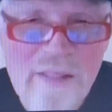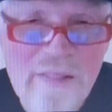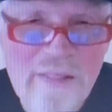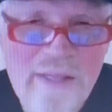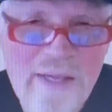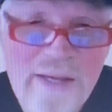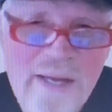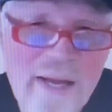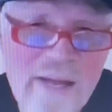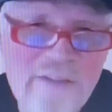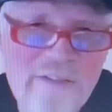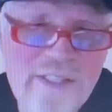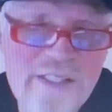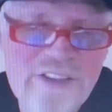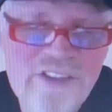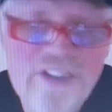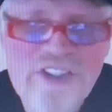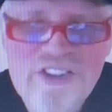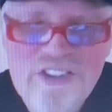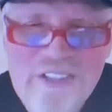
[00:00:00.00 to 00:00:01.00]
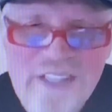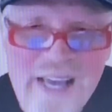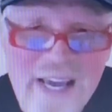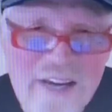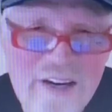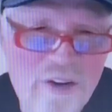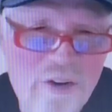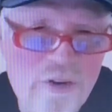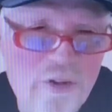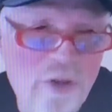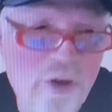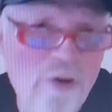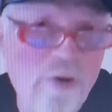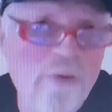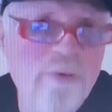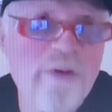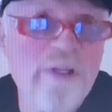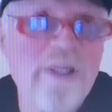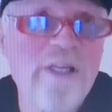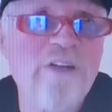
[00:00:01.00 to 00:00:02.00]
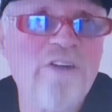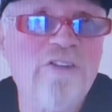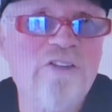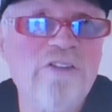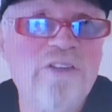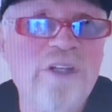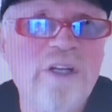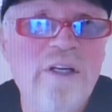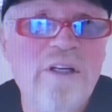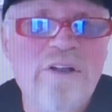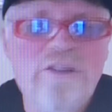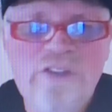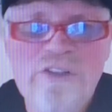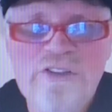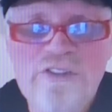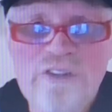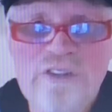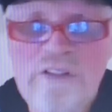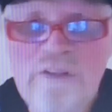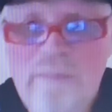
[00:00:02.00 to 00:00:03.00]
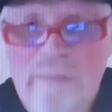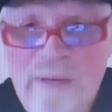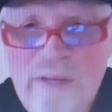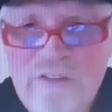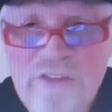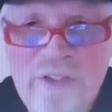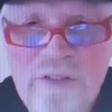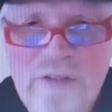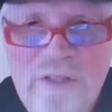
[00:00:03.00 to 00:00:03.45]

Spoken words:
That alone is just an amazing